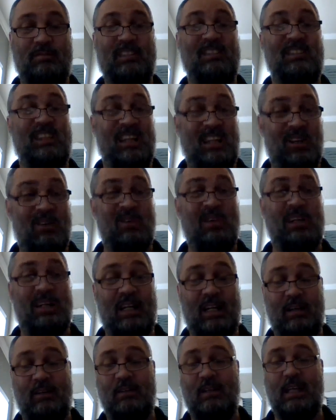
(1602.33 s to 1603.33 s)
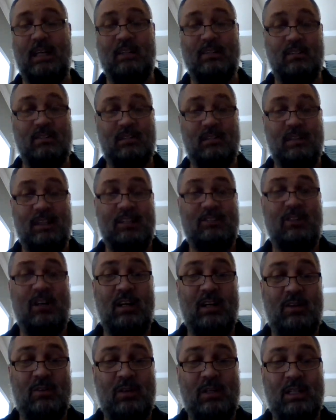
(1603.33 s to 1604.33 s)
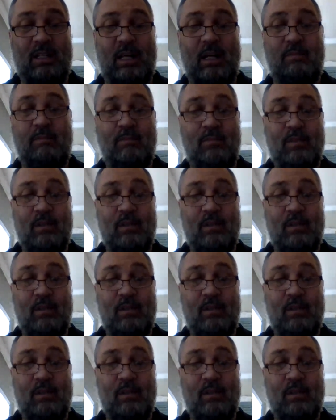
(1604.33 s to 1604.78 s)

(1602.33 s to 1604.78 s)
It's like a relay. Yes, electronic relay.